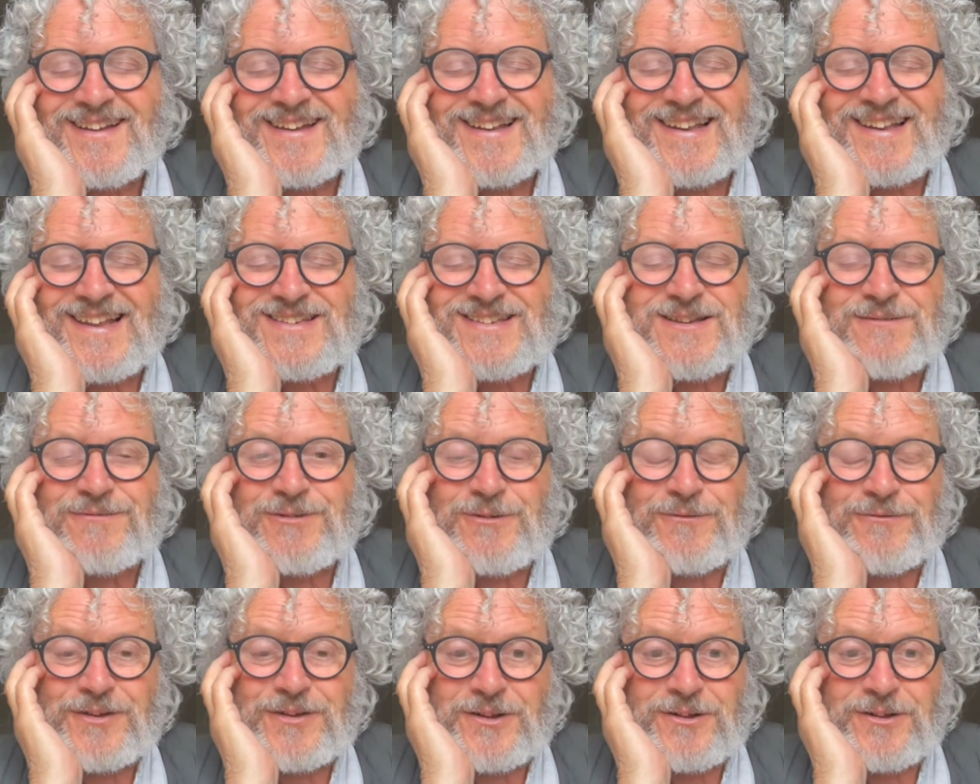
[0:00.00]
if you
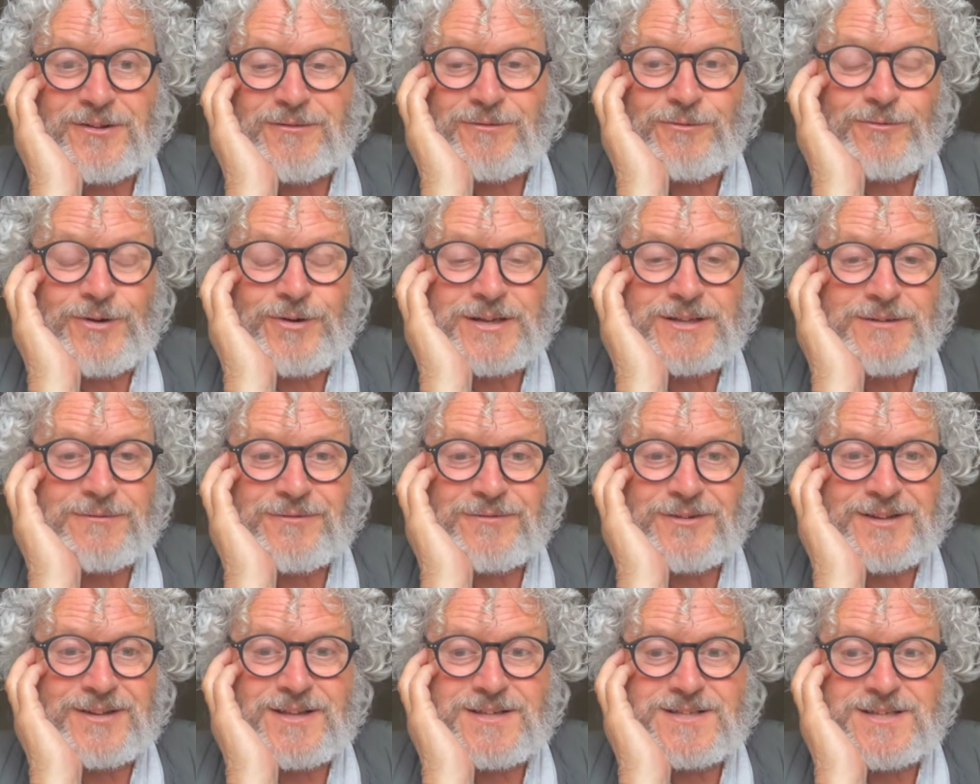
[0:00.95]
feel ready for
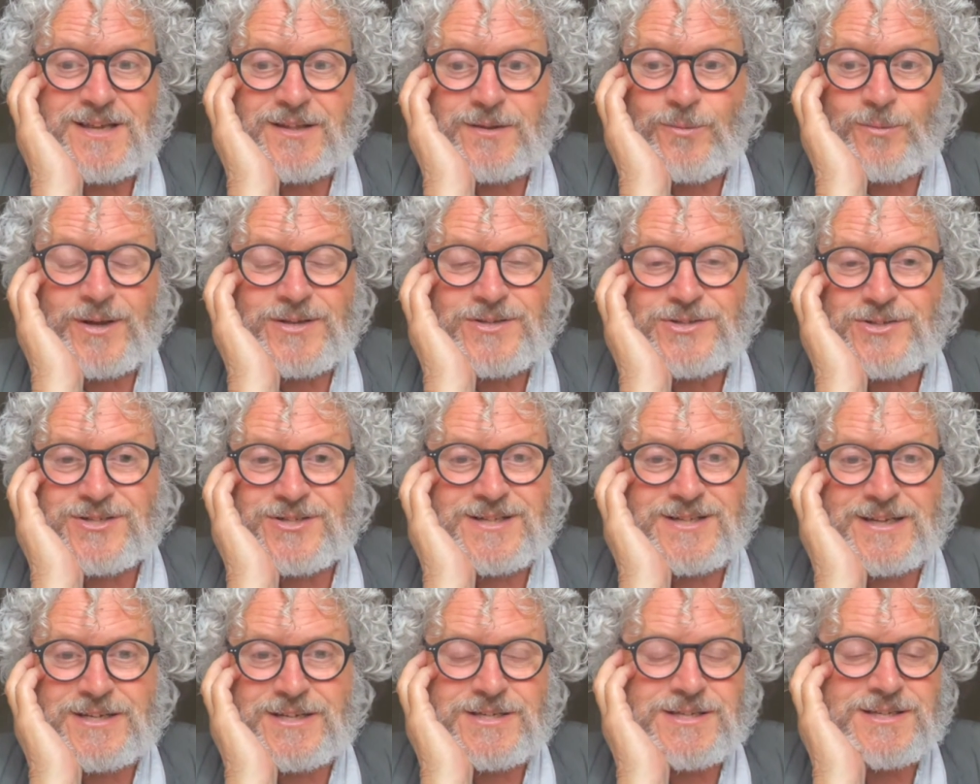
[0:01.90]
this, otherwise
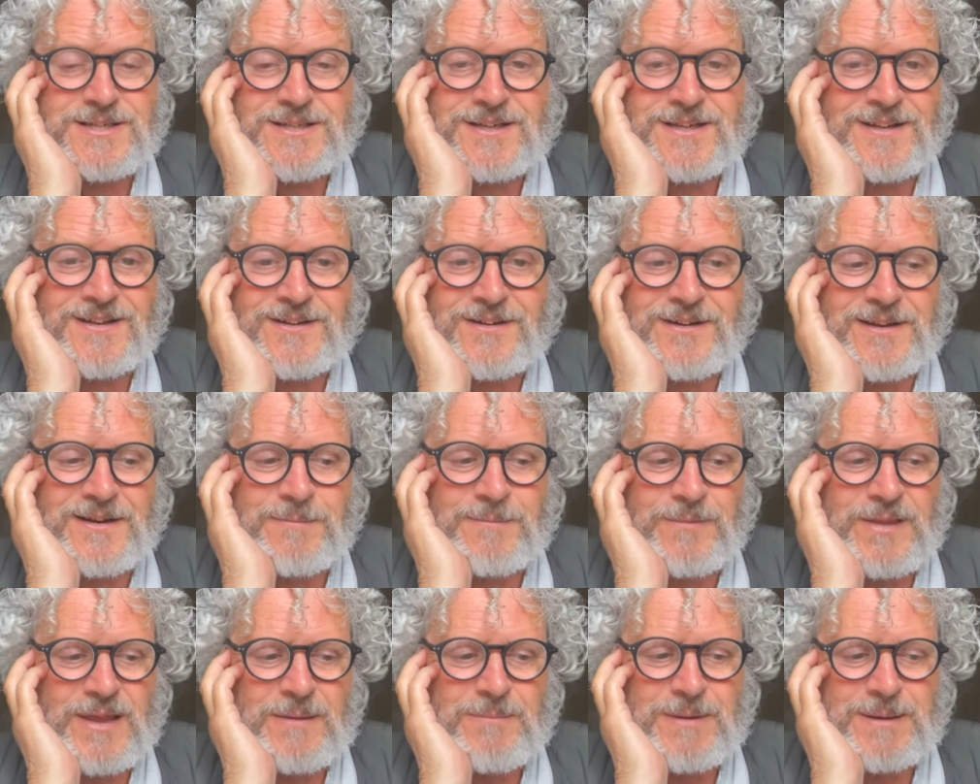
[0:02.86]
just listen
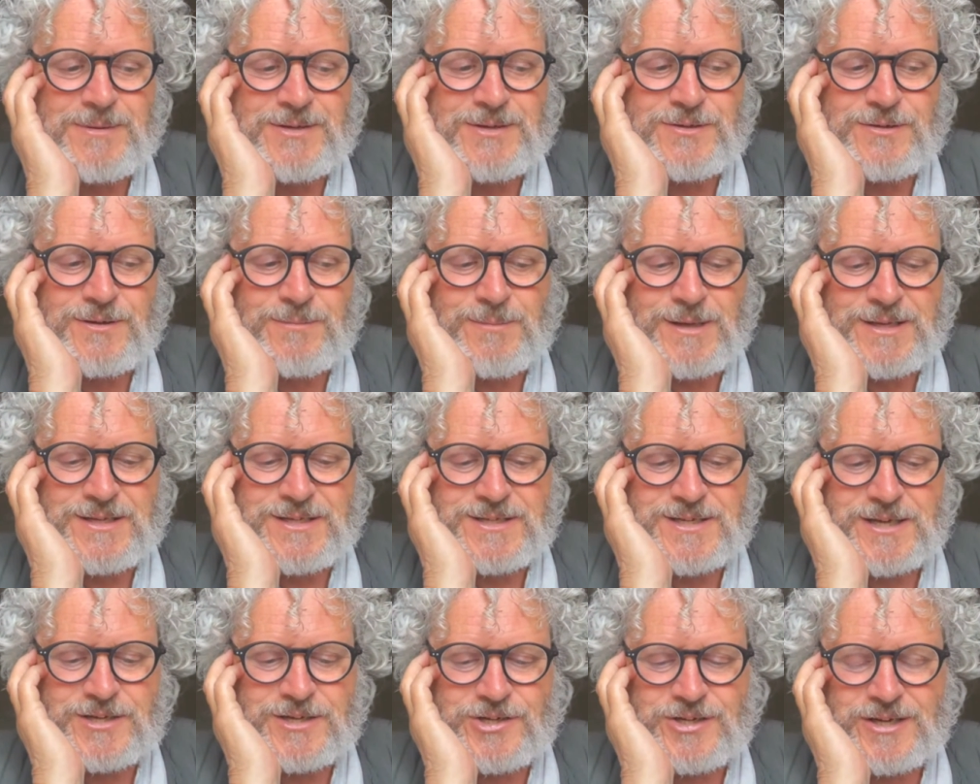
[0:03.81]
and maybe do the
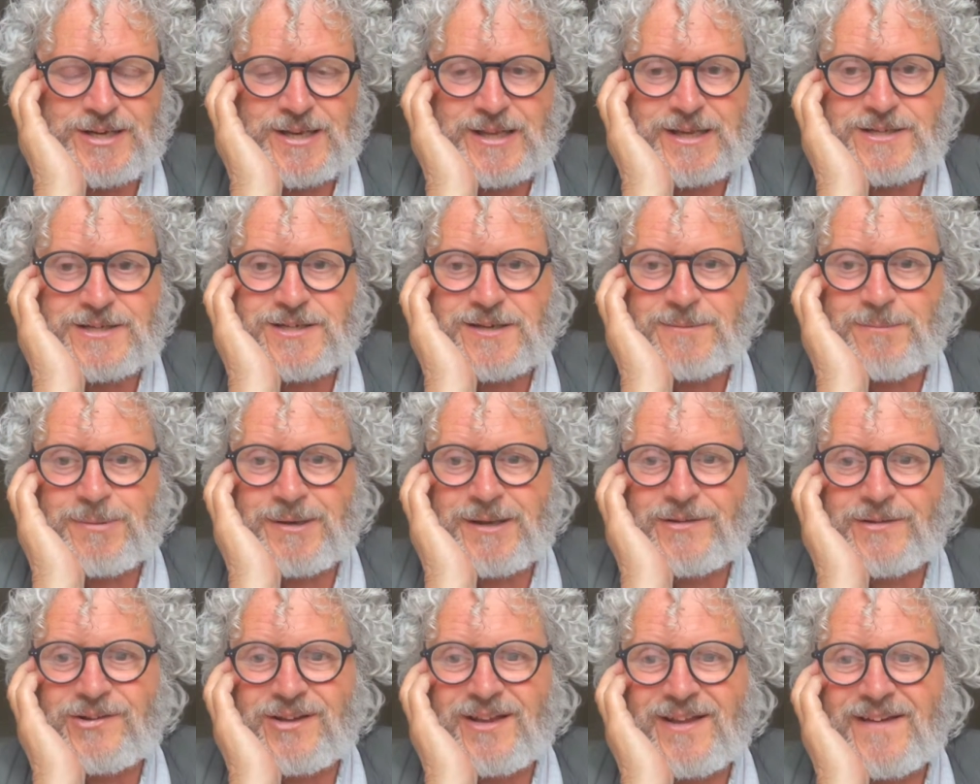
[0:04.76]
meditation later. But
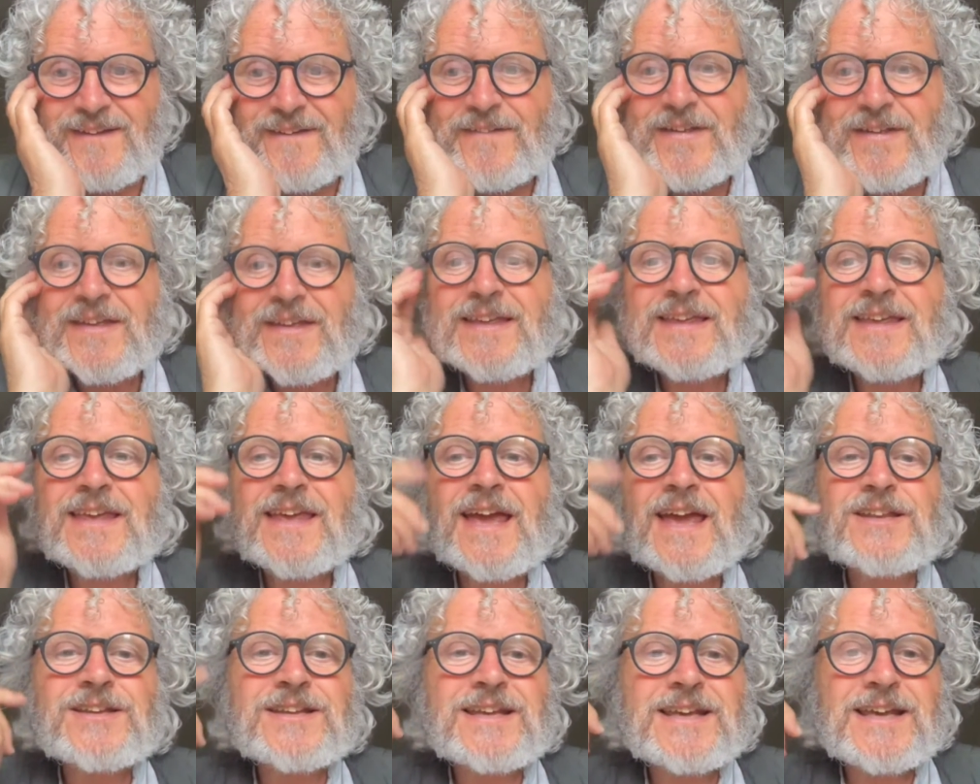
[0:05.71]
let's
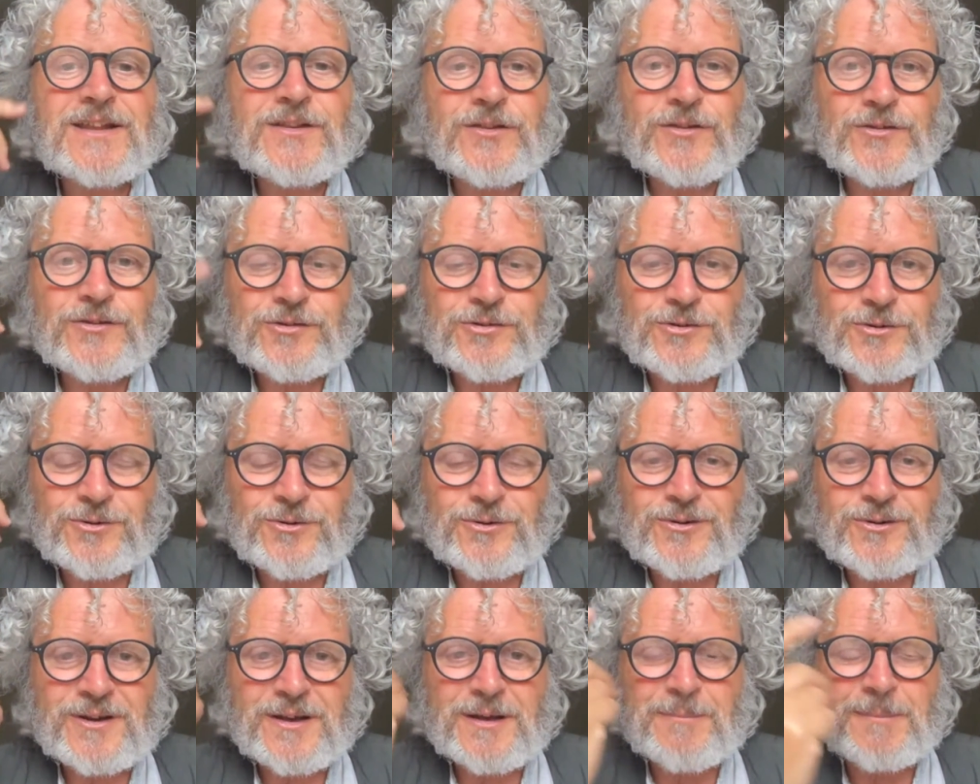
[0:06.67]
get into
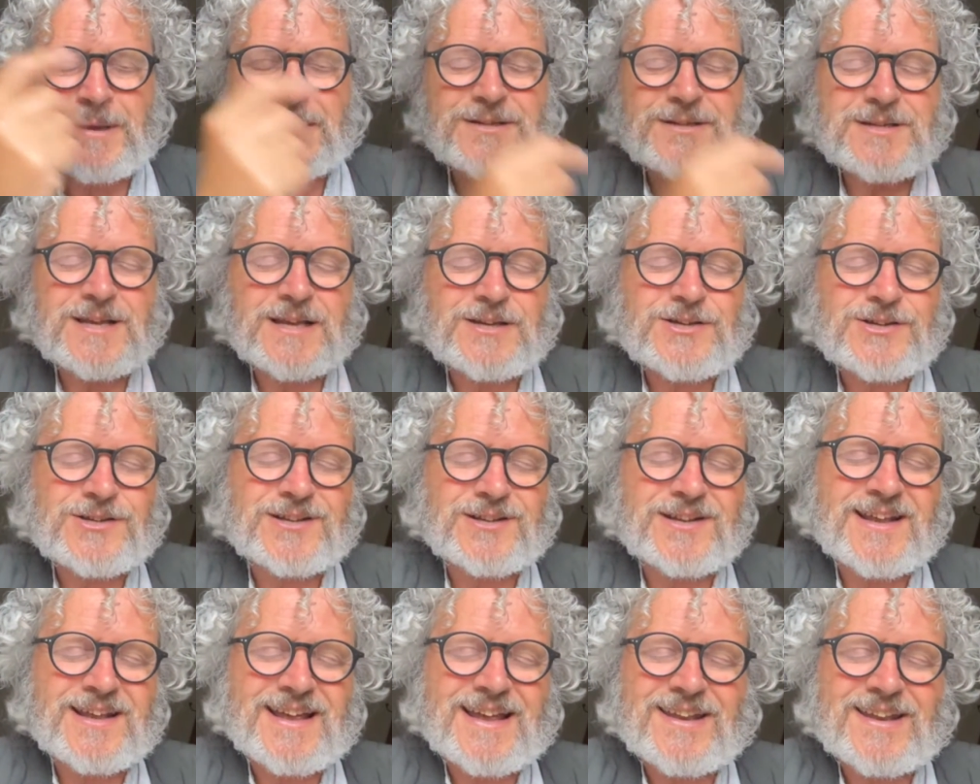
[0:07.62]
a
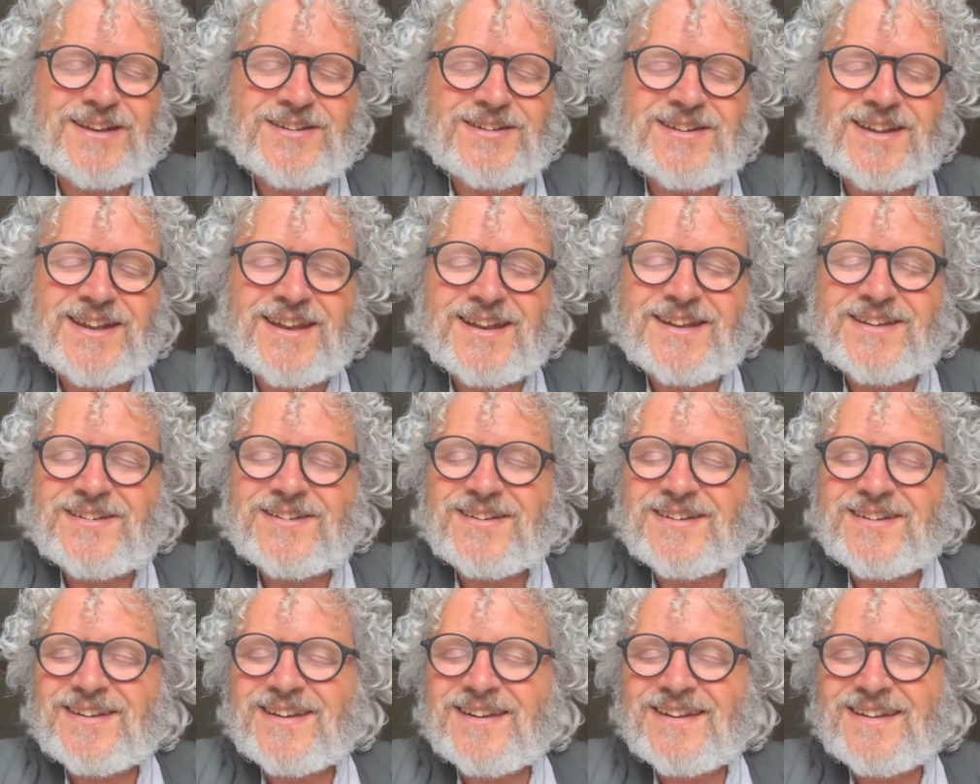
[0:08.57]
meditation and
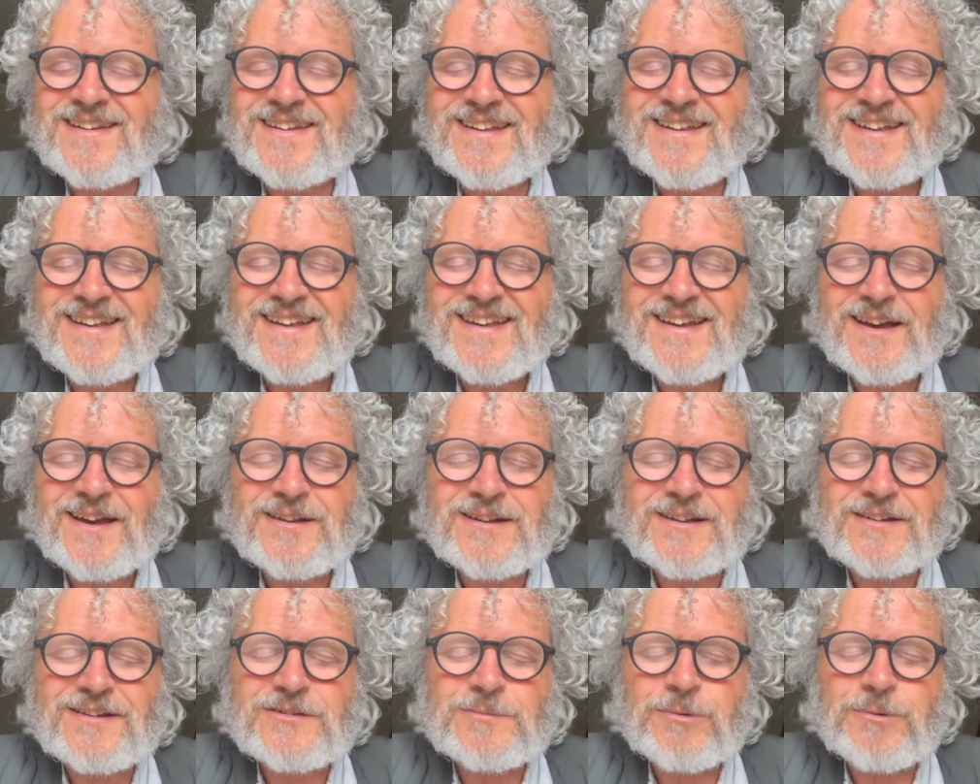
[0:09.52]

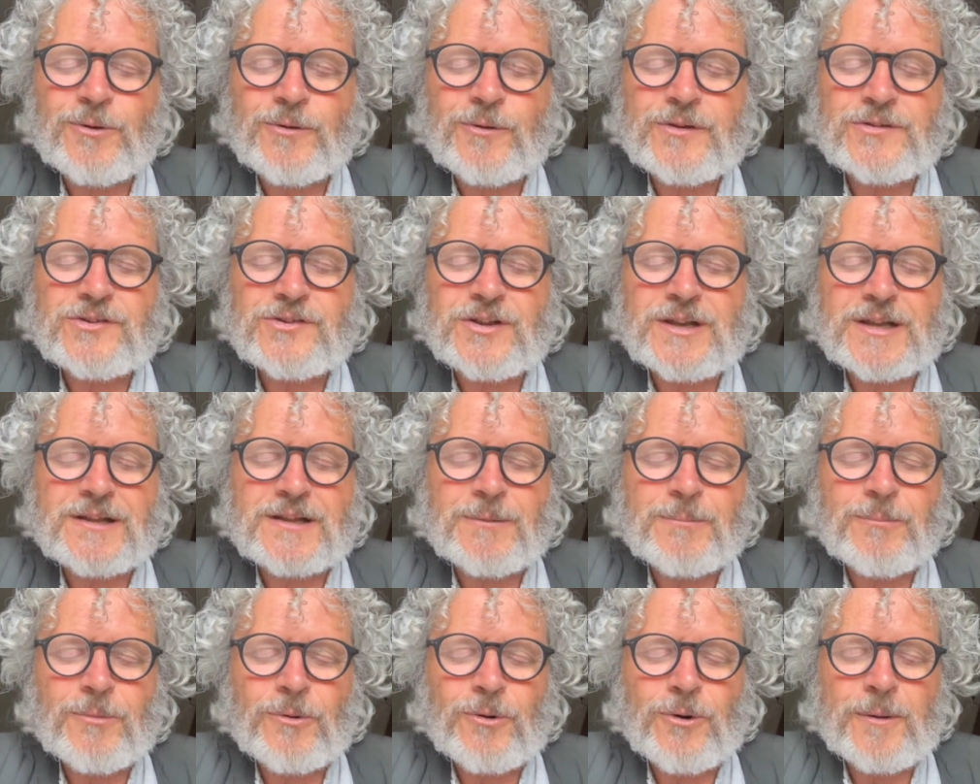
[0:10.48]
explore this a little
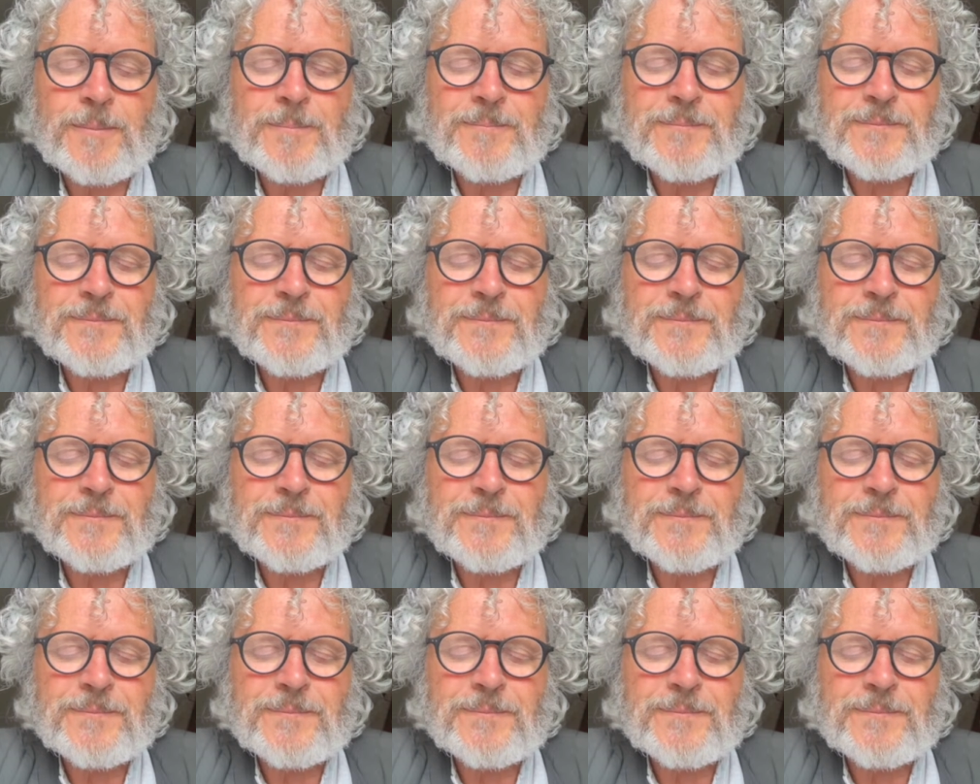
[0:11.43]
more.